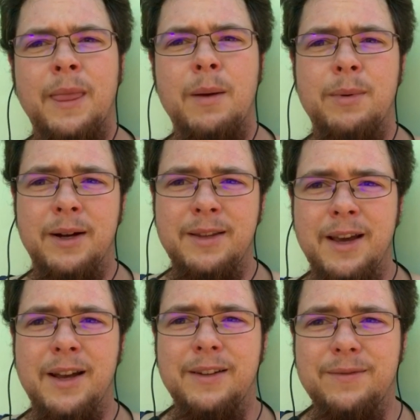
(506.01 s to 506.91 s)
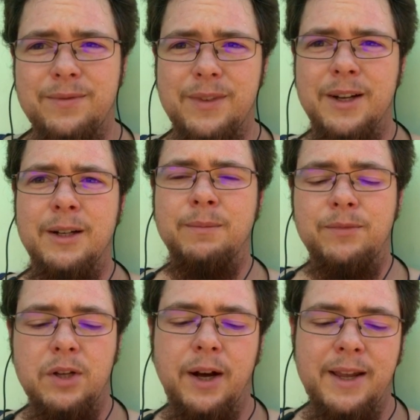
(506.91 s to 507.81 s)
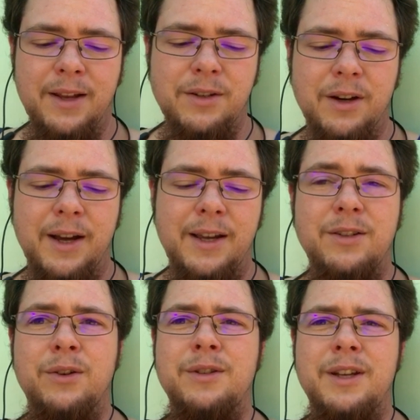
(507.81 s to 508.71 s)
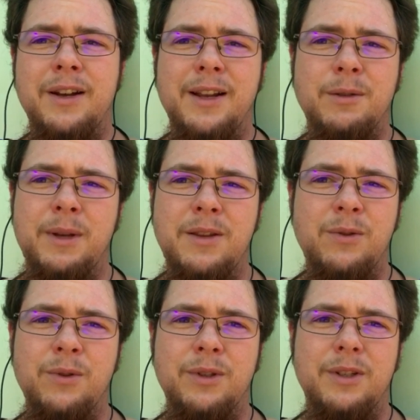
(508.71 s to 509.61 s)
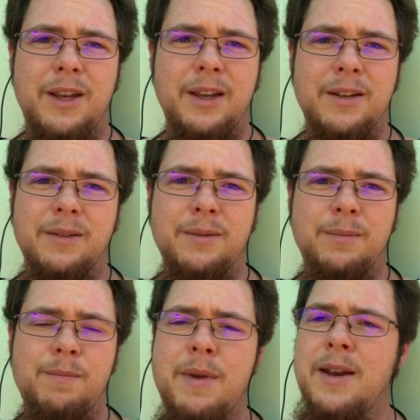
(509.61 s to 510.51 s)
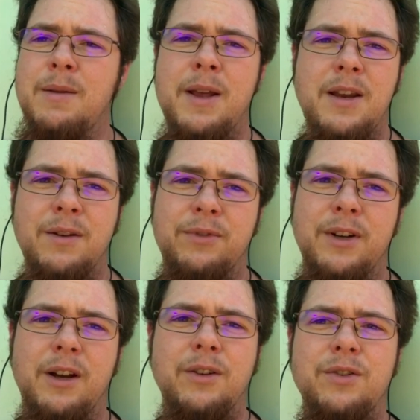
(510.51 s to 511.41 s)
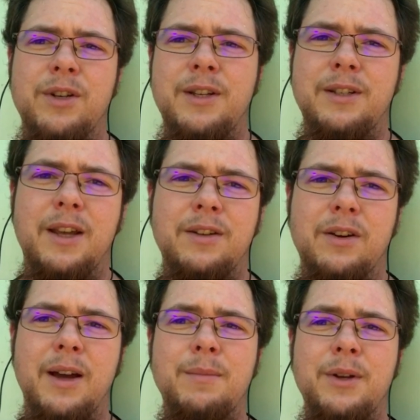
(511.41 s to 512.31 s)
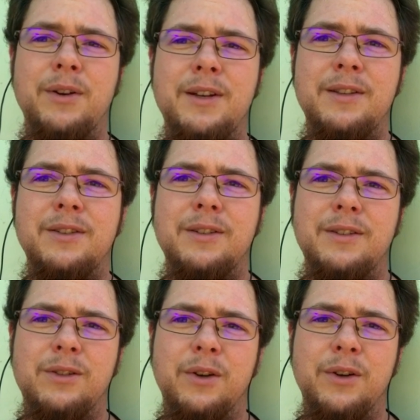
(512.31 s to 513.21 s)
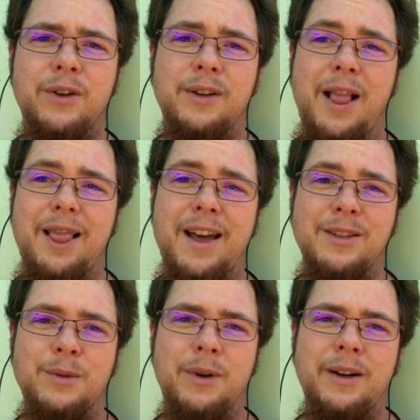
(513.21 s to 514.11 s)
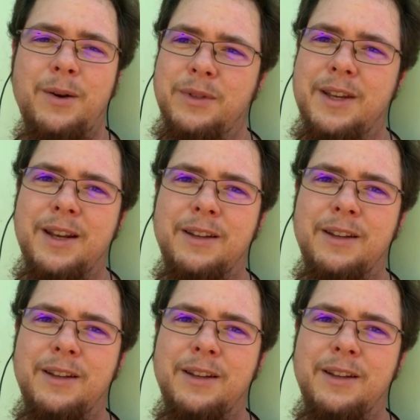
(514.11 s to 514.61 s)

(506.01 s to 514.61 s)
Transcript: But yeah, tie and dye, it turns out, has been used in many different countries and time periods, so that's why I was getting